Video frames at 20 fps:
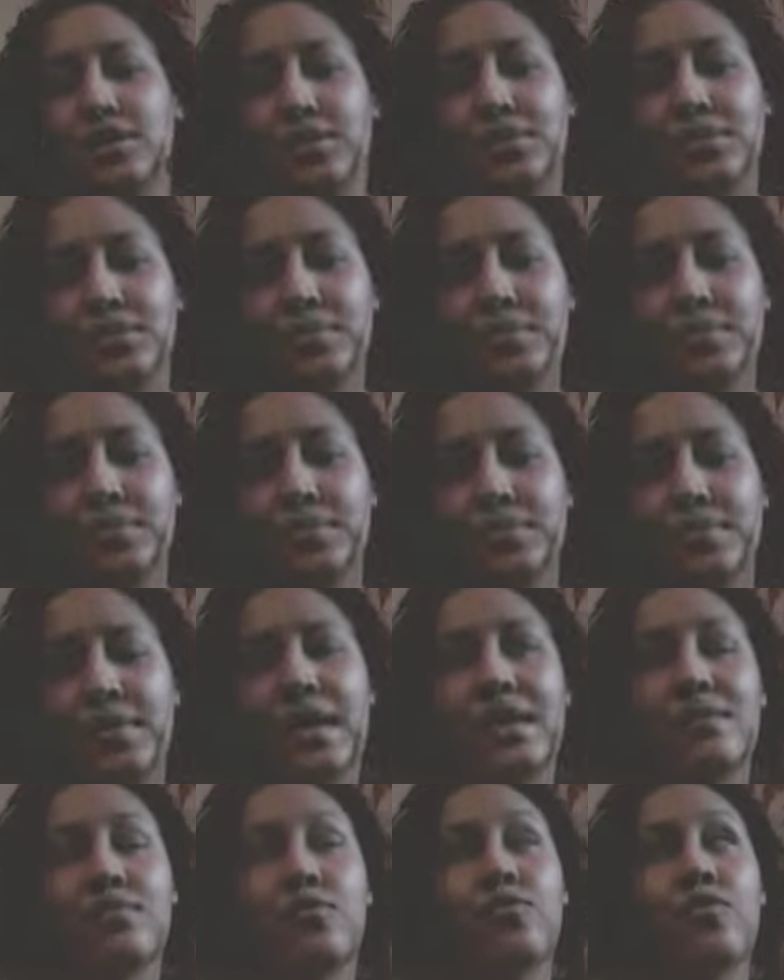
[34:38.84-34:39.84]
you.
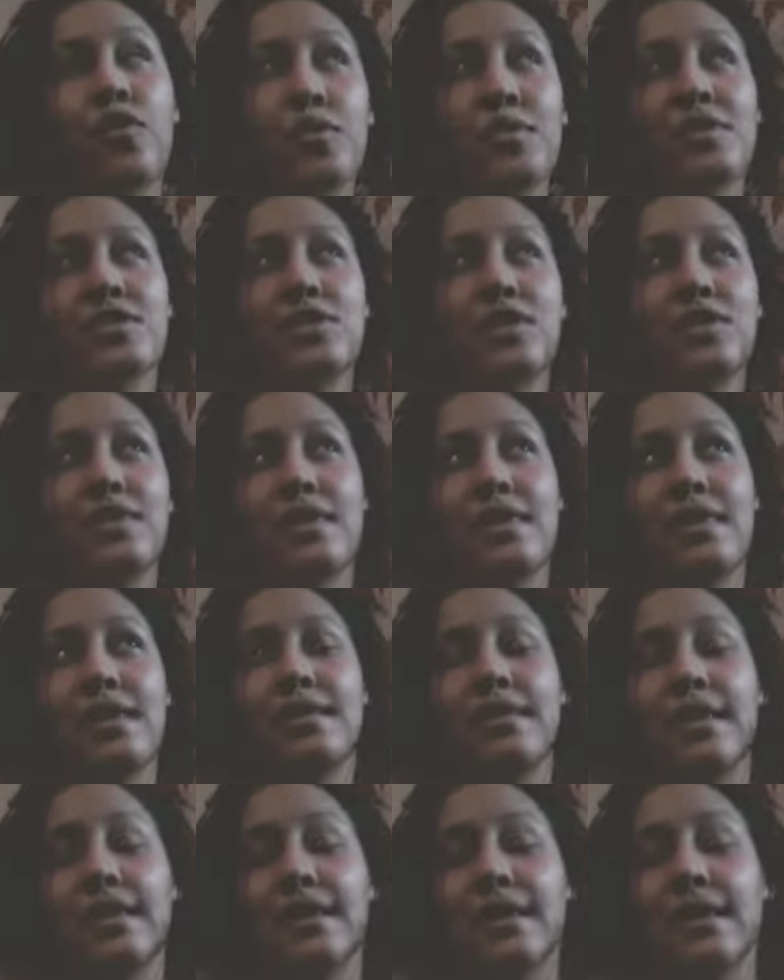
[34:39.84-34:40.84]
And focus on the
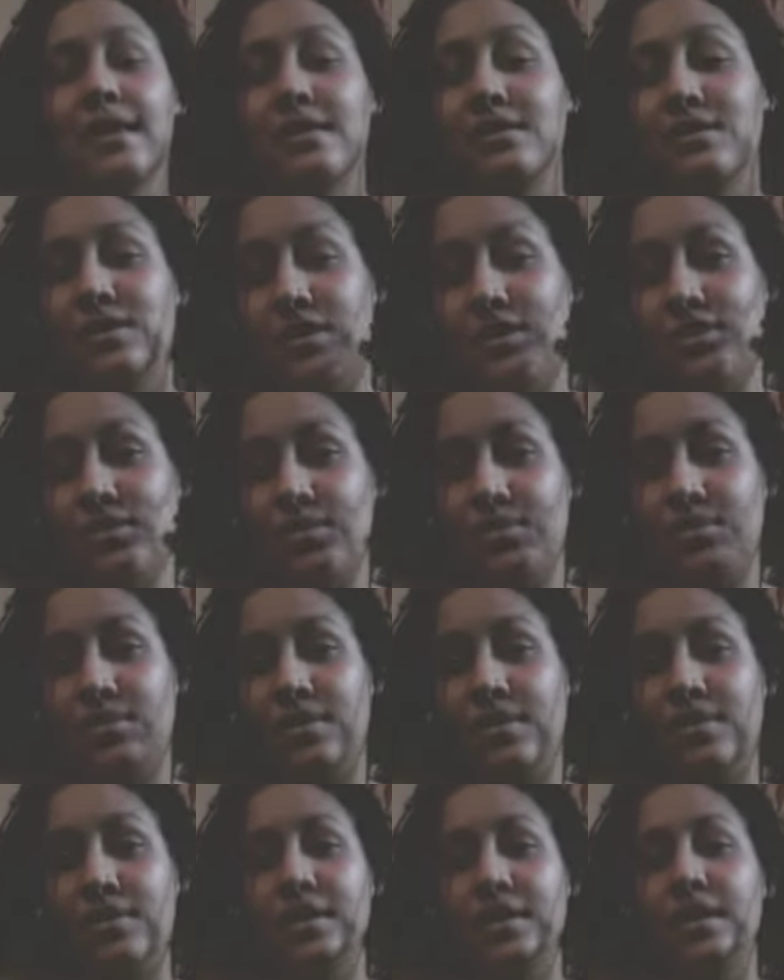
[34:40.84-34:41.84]
thing that is
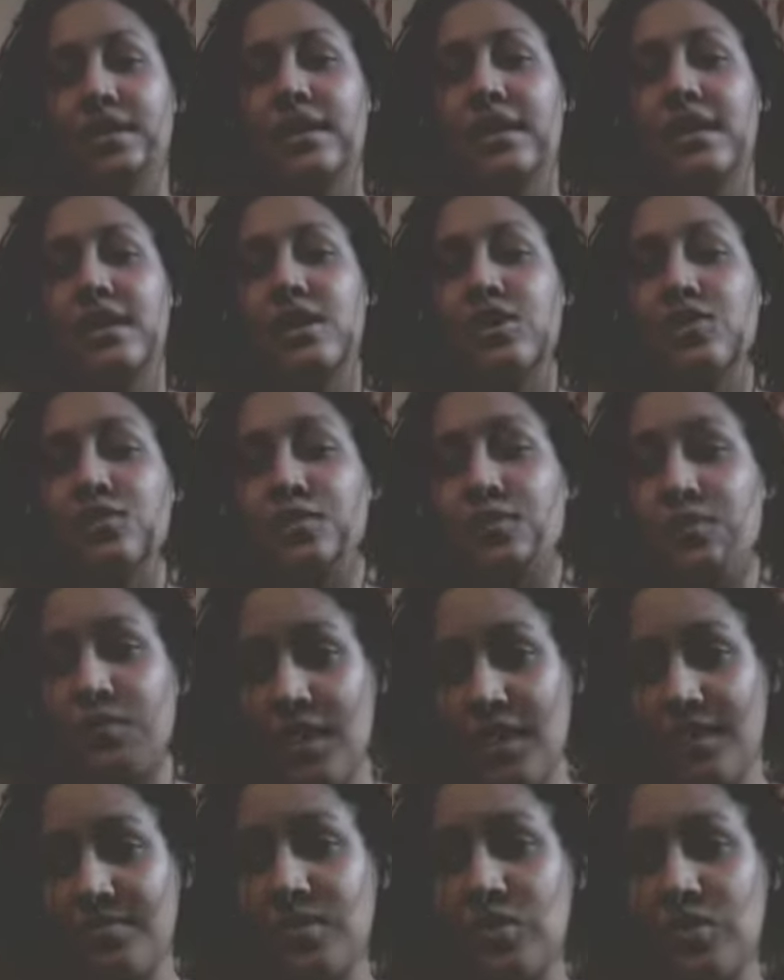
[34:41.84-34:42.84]
you, the thing that you've
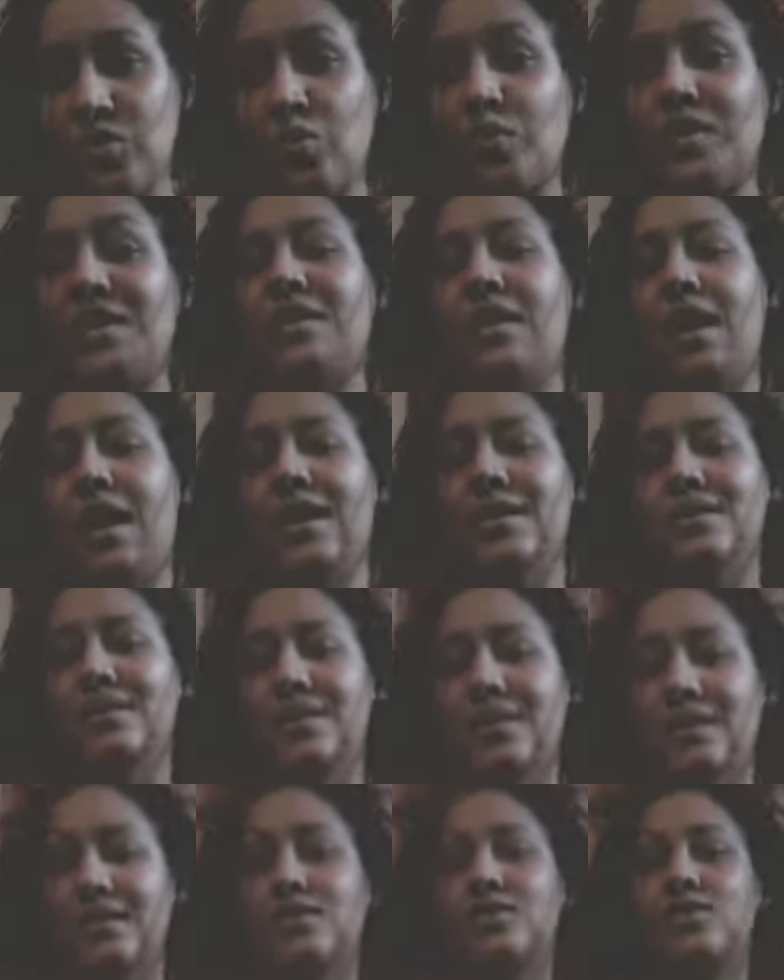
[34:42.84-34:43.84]
come to
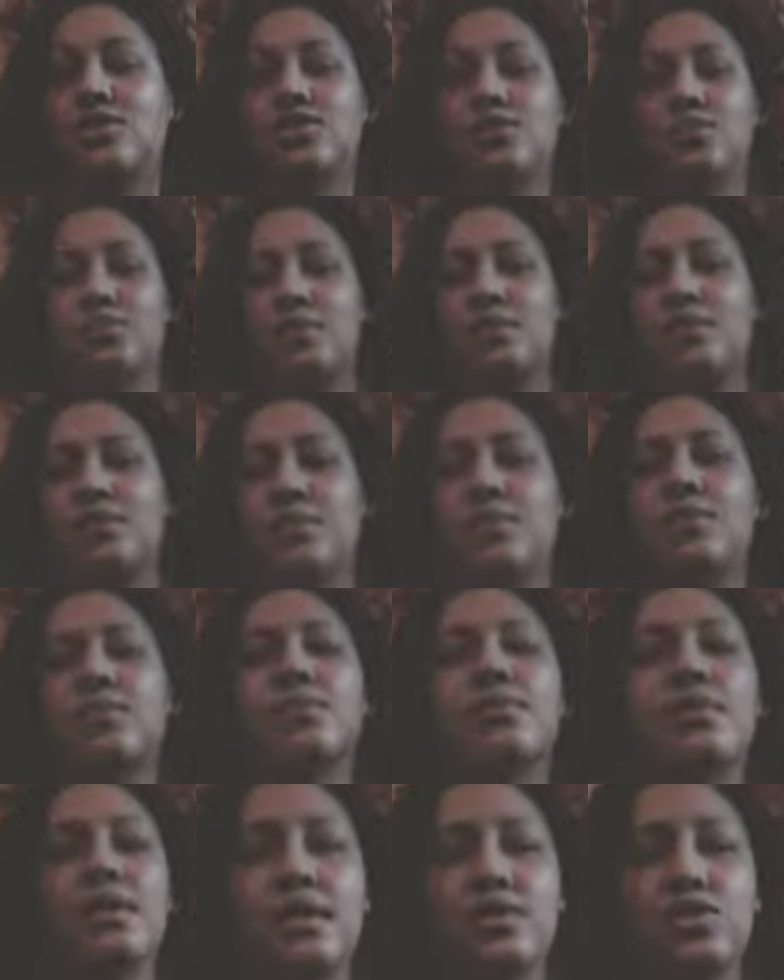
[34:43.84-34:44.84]
realize is your real
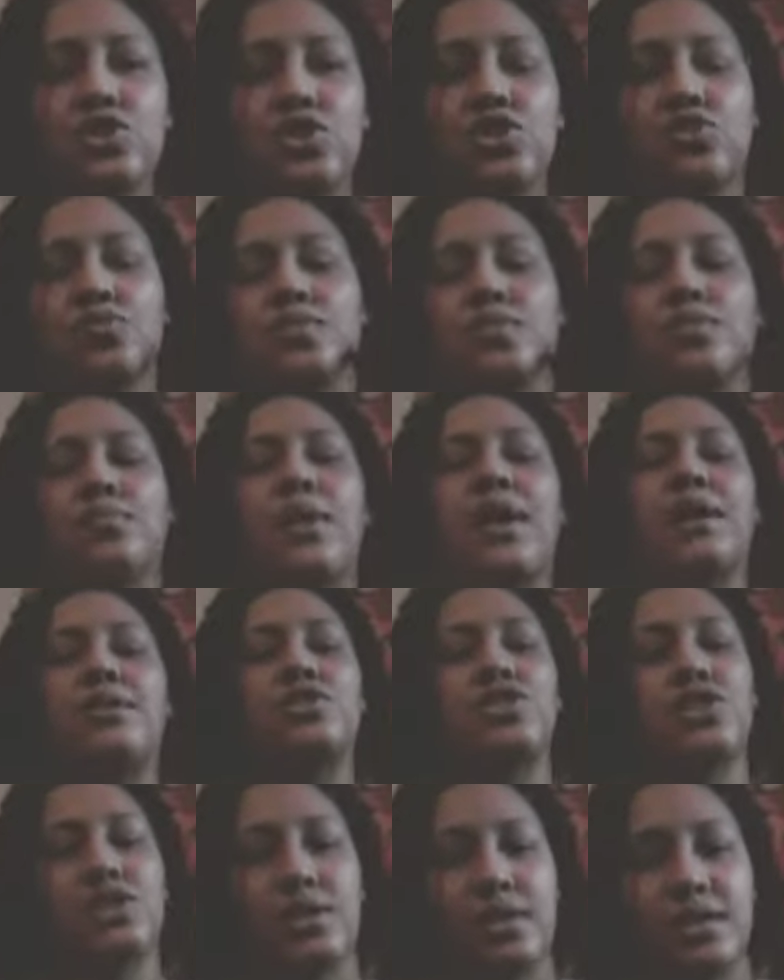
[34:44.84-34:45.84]
goal, is your real
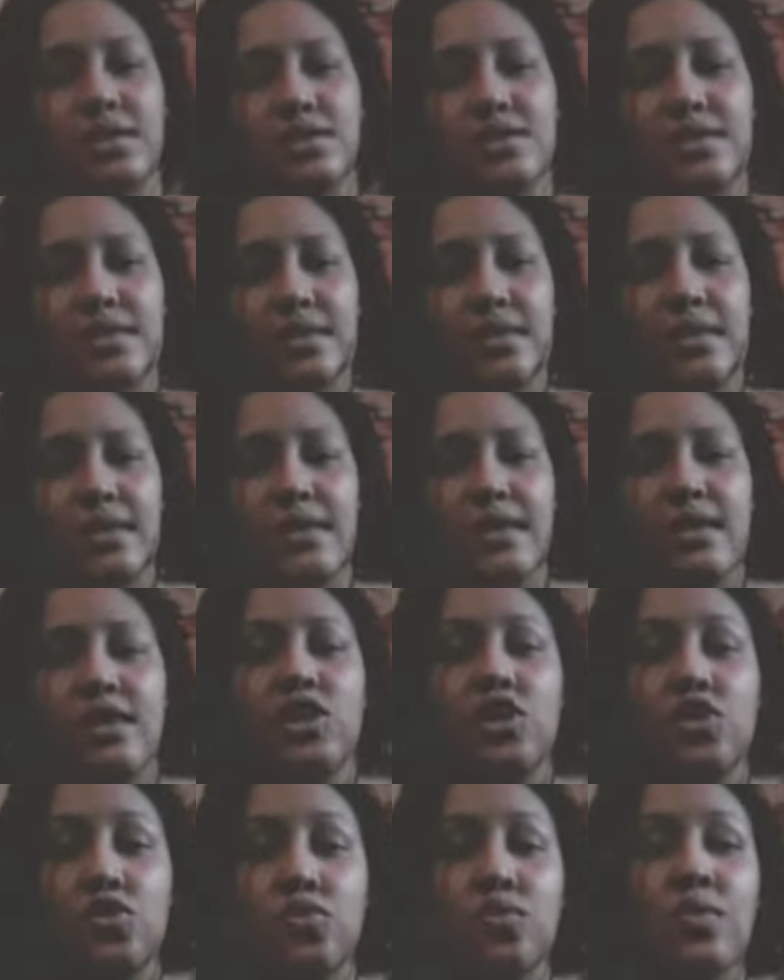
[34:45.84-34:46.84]
passion, is the thing that
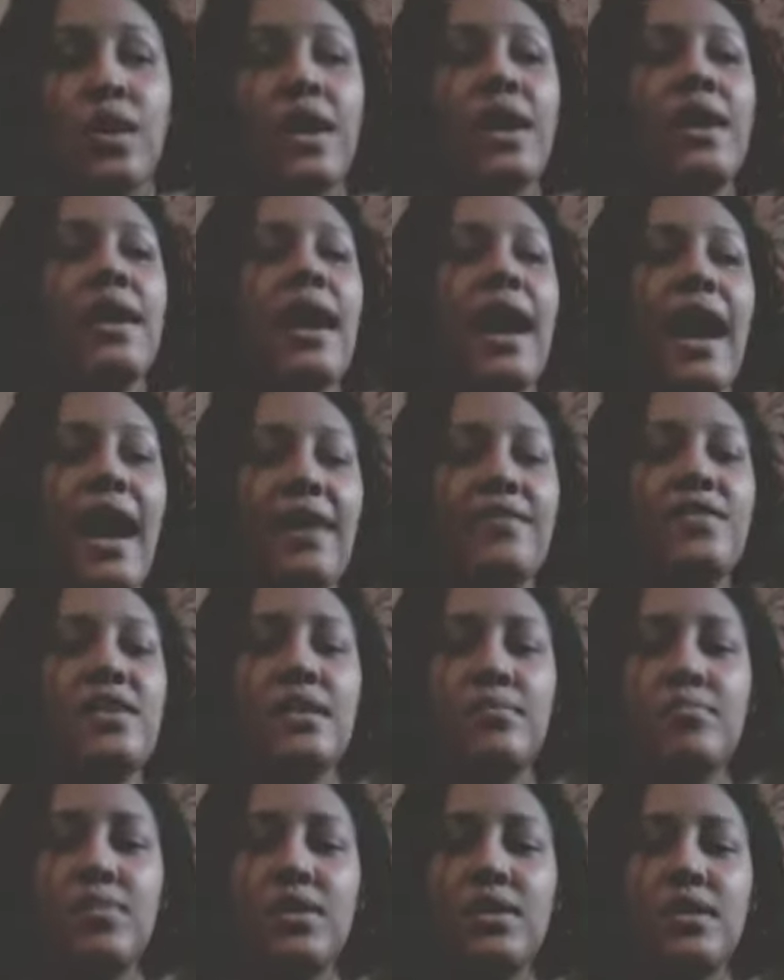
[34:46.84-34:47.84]
you have
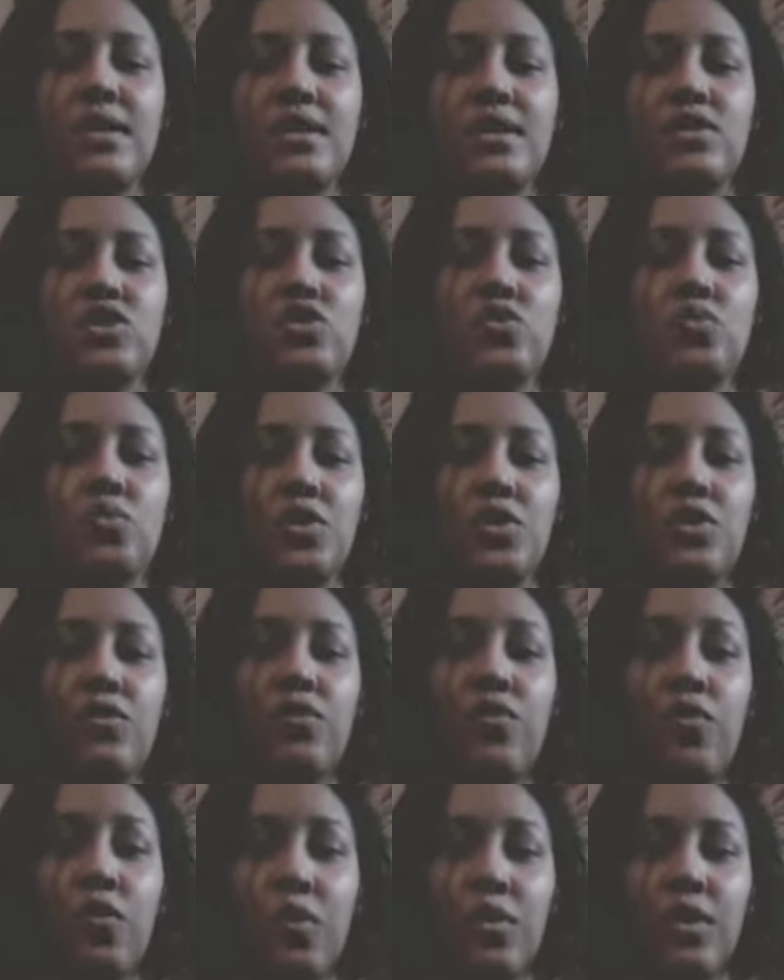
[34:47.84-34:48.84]
the ability to work
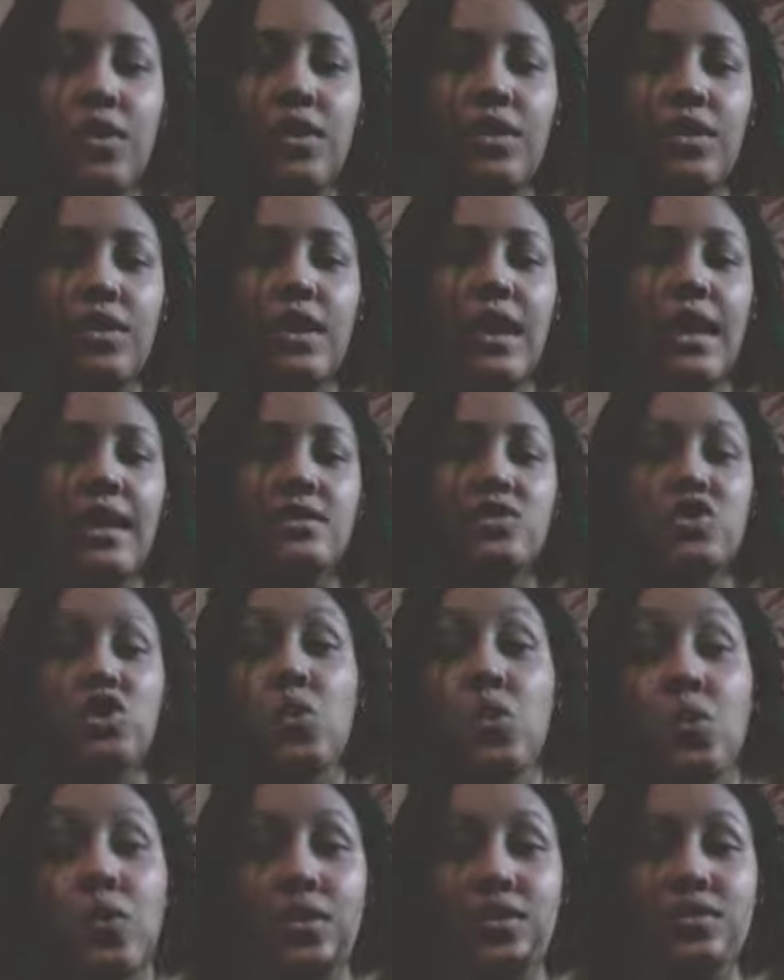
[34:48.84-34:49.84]
for and
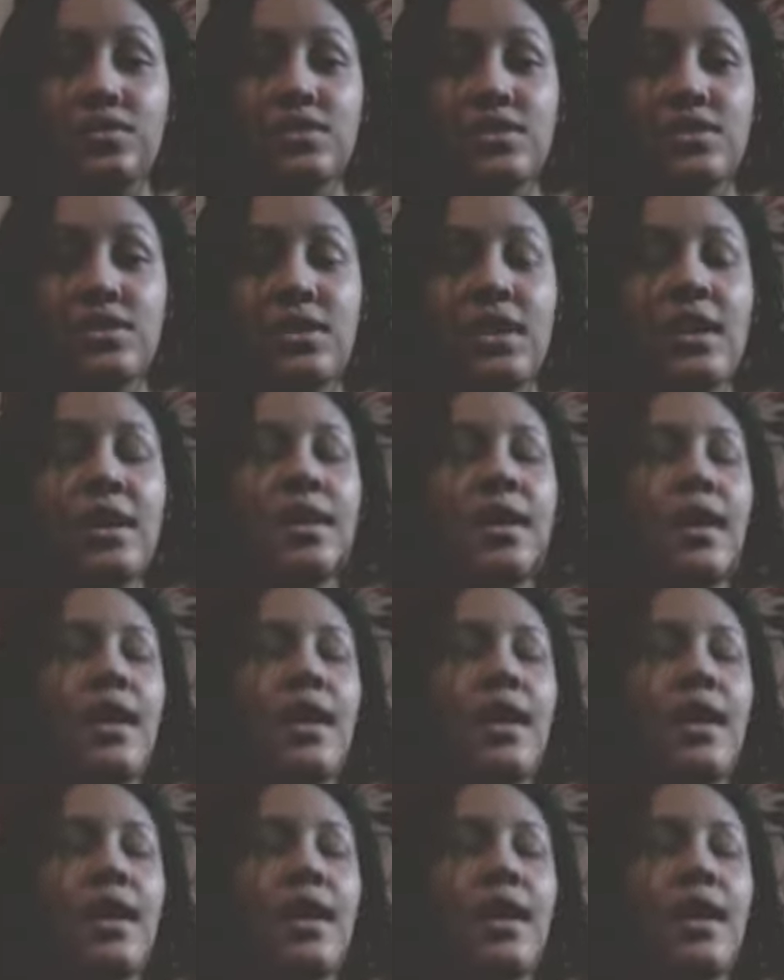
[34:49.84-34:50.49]
towards.